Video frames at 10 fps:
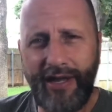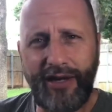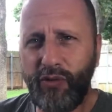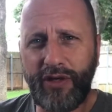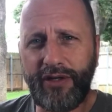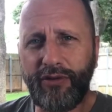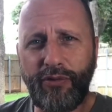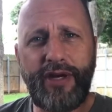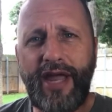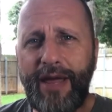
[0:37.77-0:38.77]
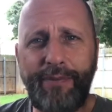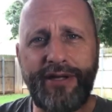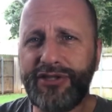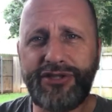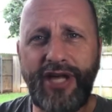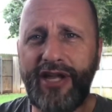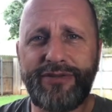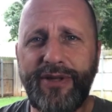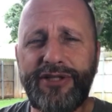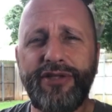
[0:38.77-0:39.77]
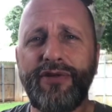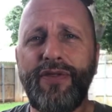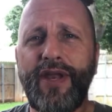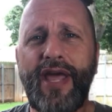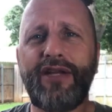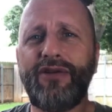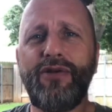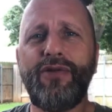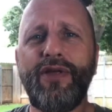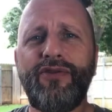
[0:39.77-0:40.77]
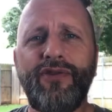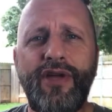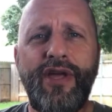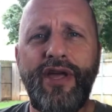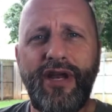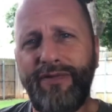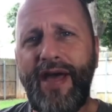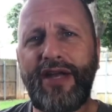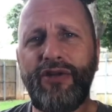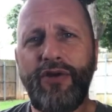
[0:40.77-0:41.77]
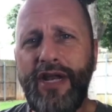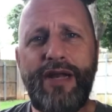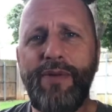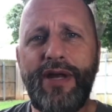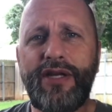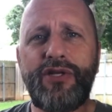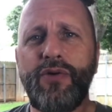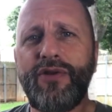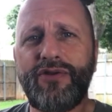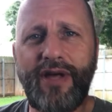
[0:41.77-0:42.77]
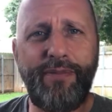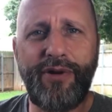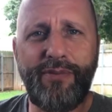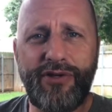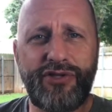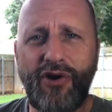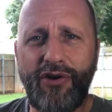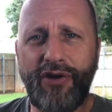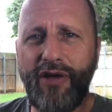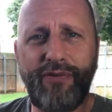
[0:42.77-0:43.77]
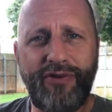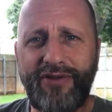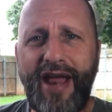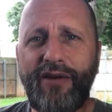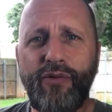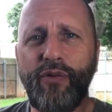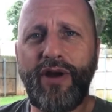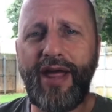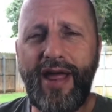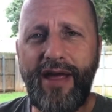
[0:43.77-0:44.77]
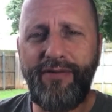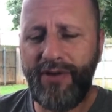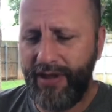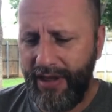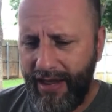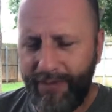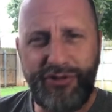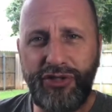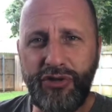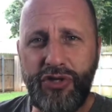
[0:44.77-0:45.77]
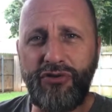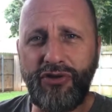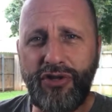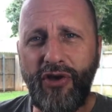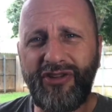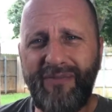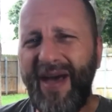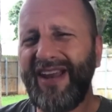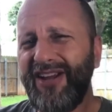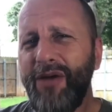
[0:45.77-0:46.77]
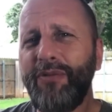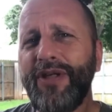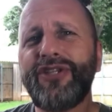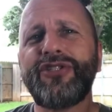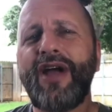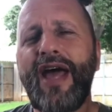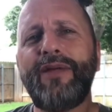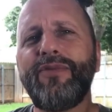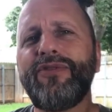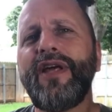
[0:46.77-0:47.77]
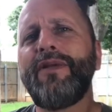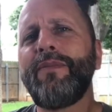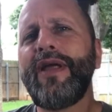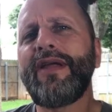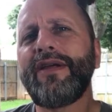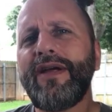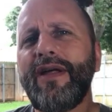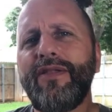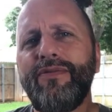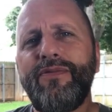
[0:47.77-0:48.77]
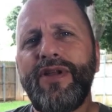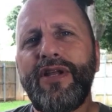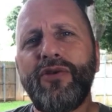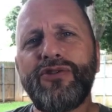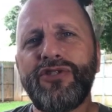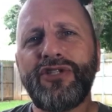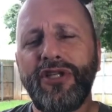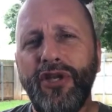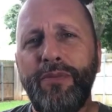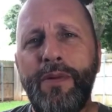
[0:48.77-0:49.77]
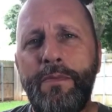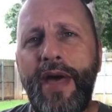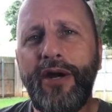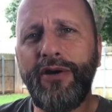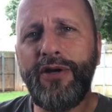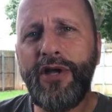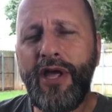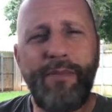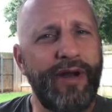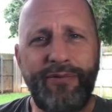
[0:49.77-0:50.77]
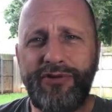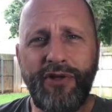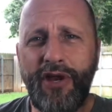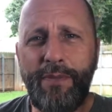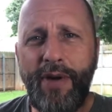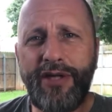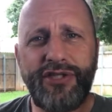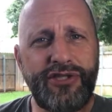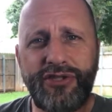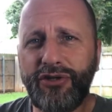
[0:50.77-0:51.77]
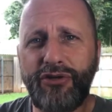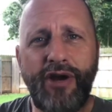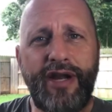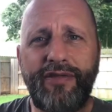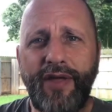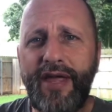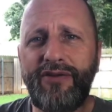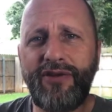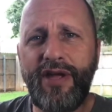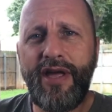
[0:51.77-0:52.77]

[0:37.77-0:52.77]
Quick little recap, I just challenged my children that I could do this, and if I could do it, anybody could do it. So I pretty much started off with exactly what I have. I'm still using those. I bought a couple extra items that make the videos just a little bit better, but I'm still on a budget, still creating things.